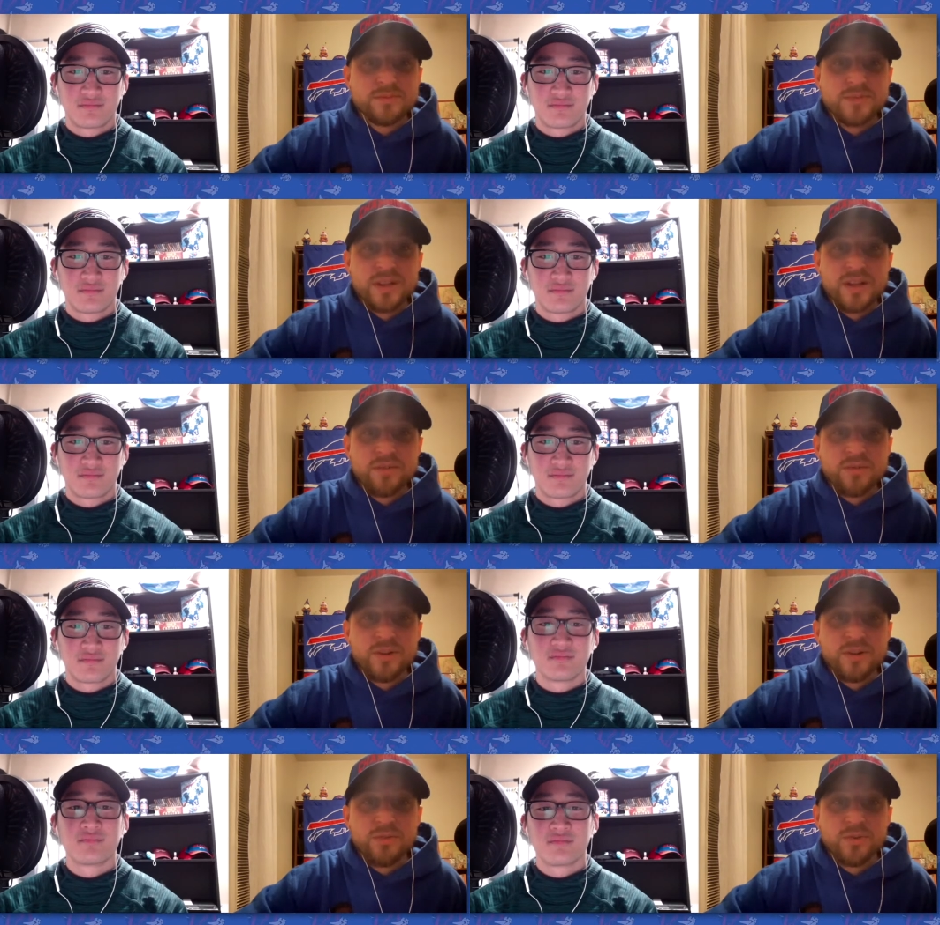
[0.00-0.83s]

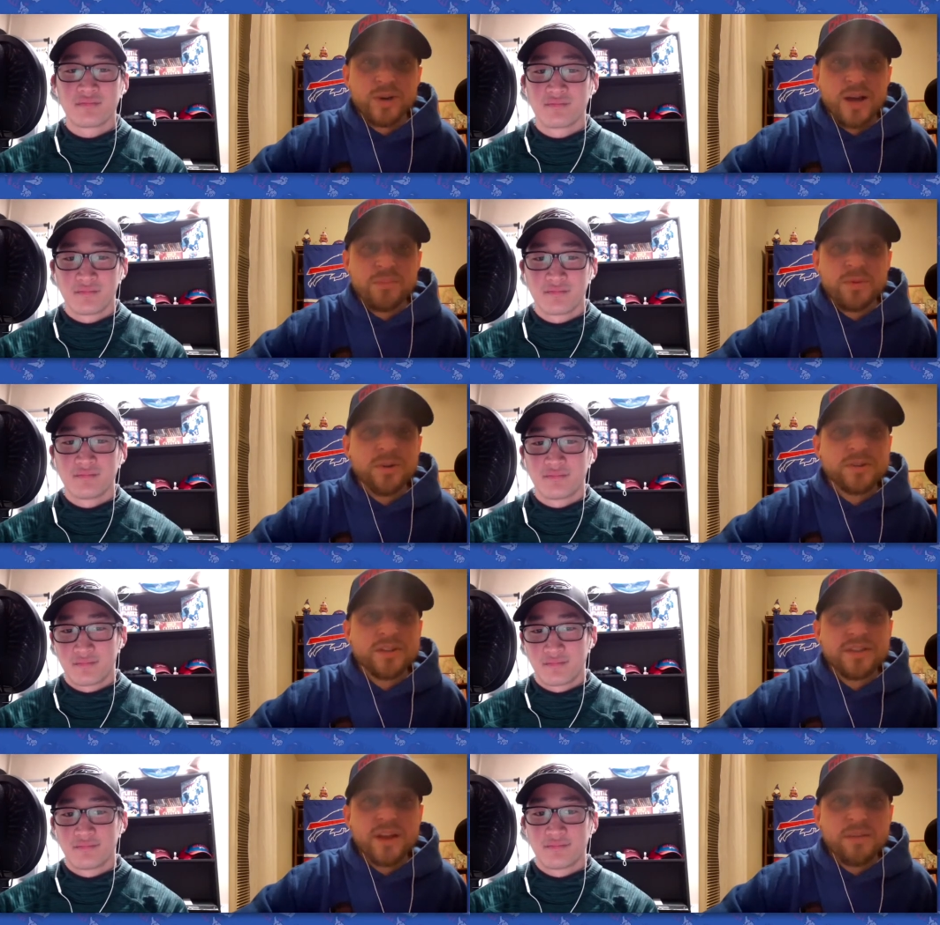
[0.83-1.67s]
Speaker 1: if we're not punting
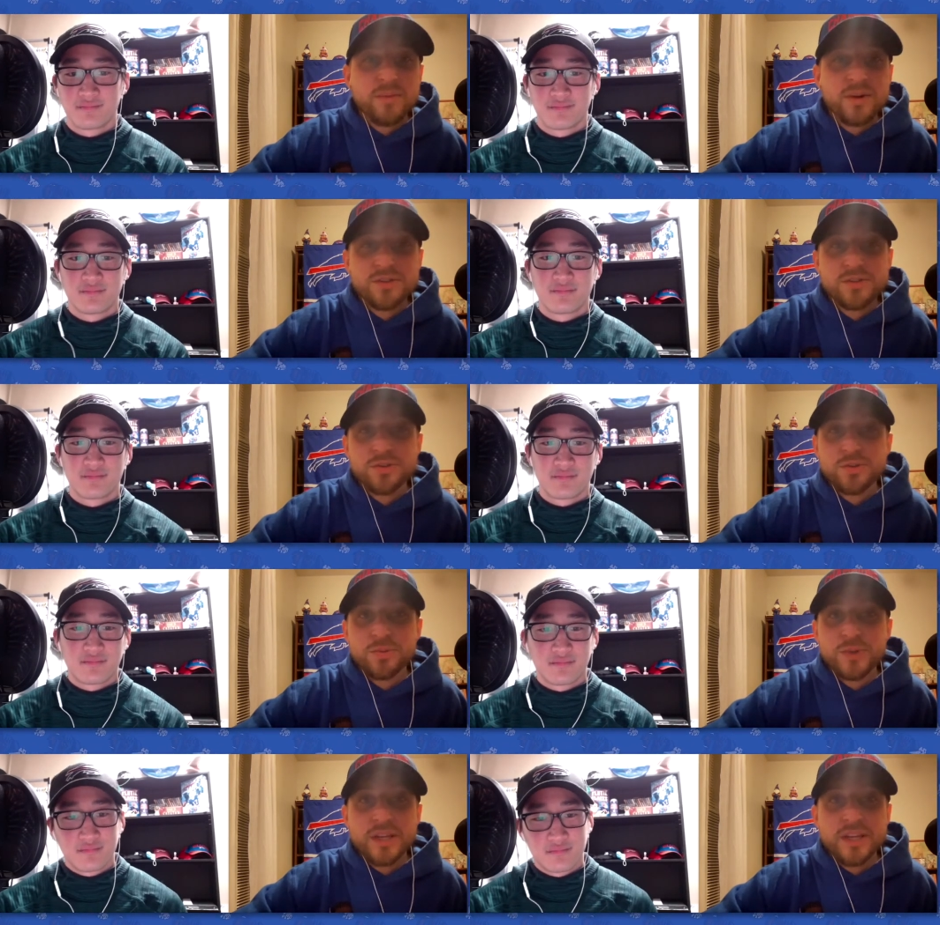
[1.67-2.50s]
that much, do we
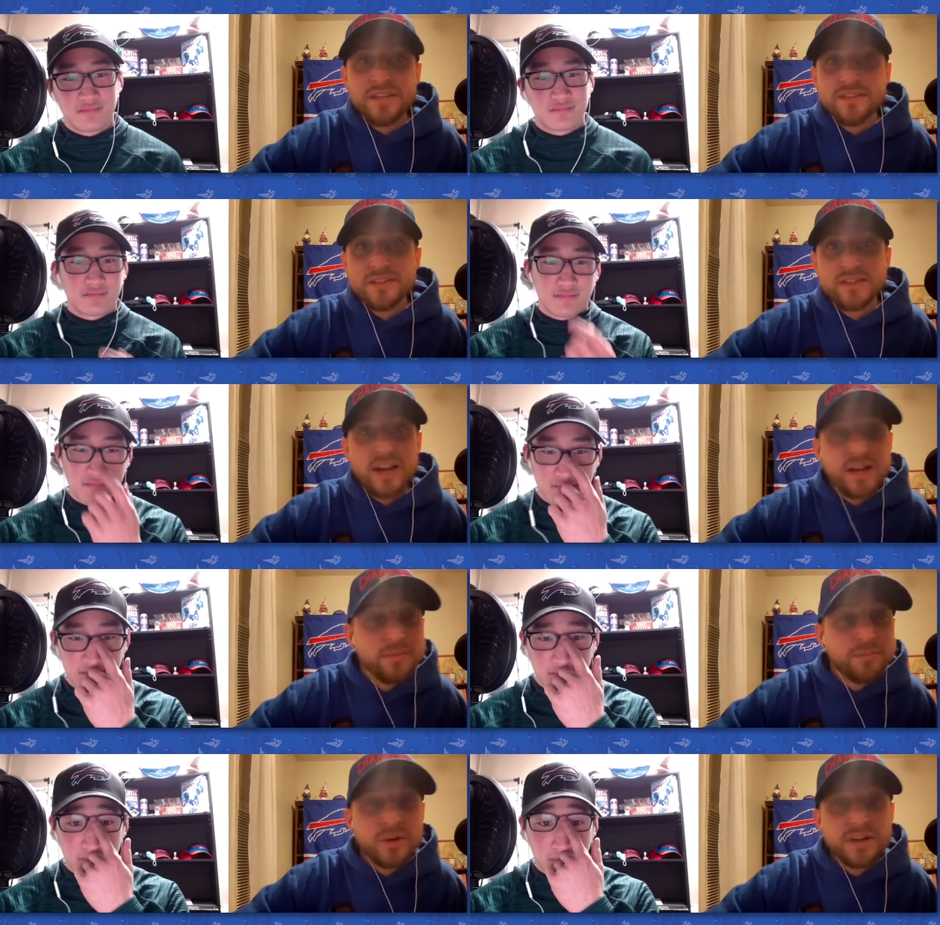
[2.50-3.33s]
need to tie up
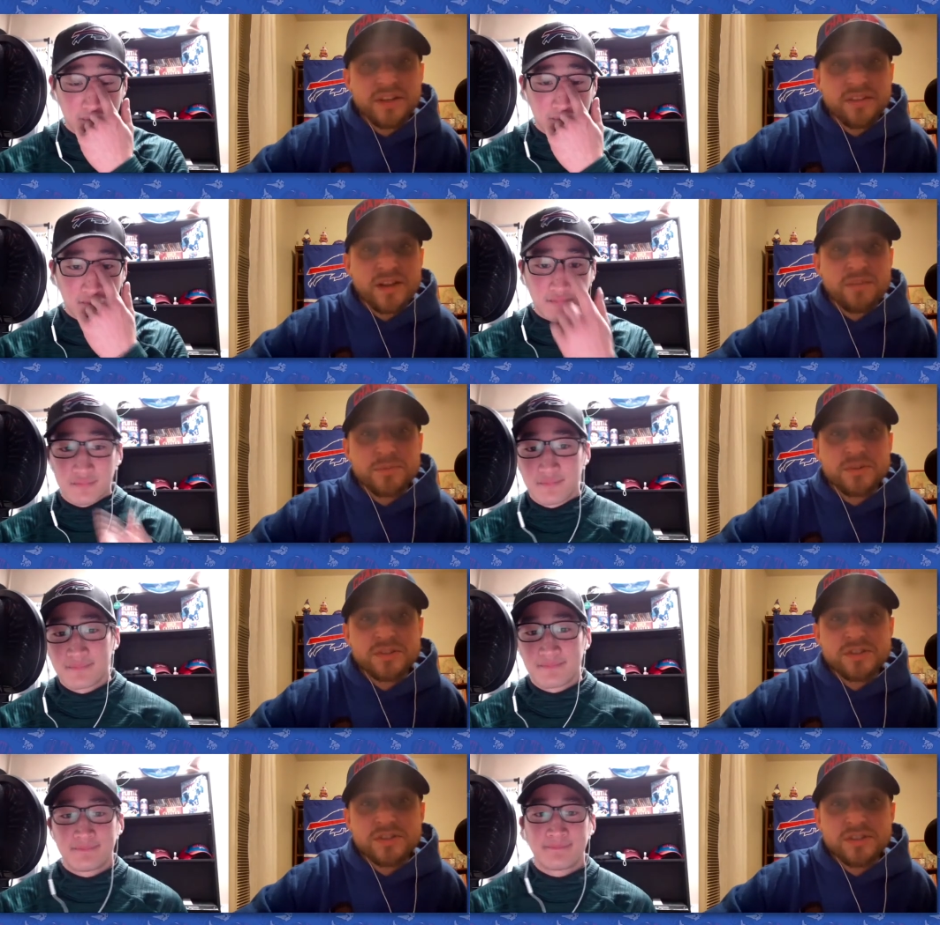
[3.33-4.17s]
money in that
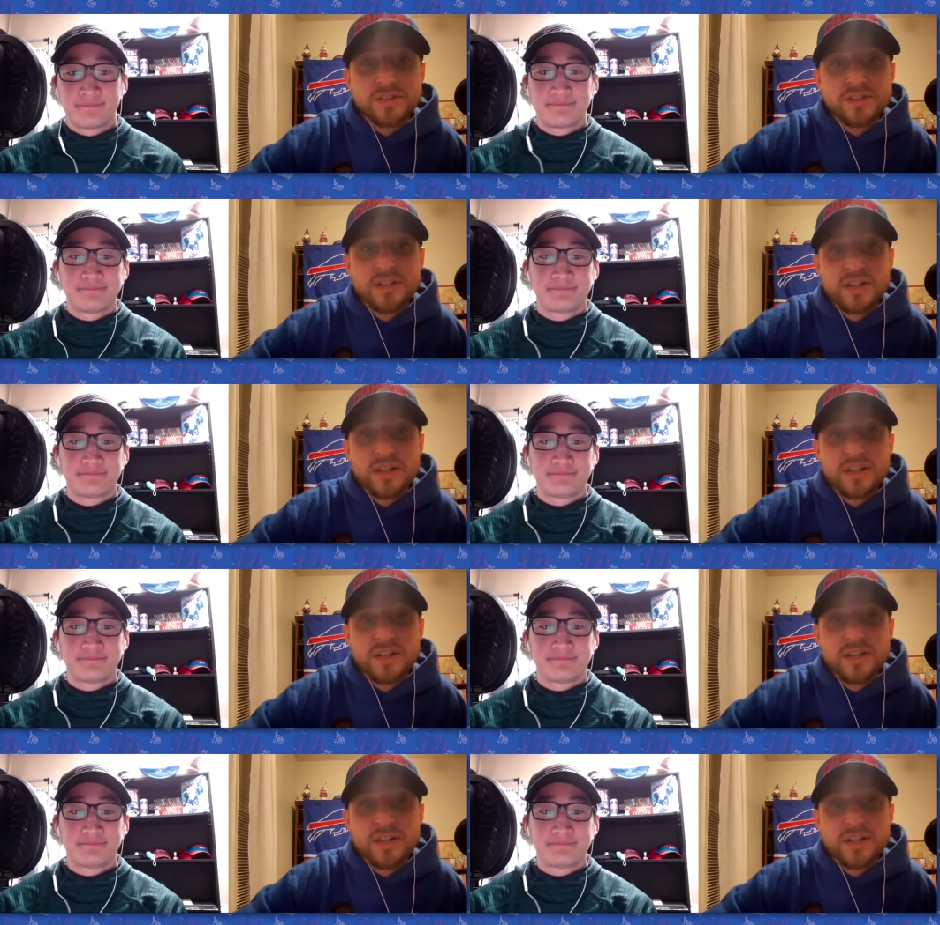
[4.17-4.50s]
position?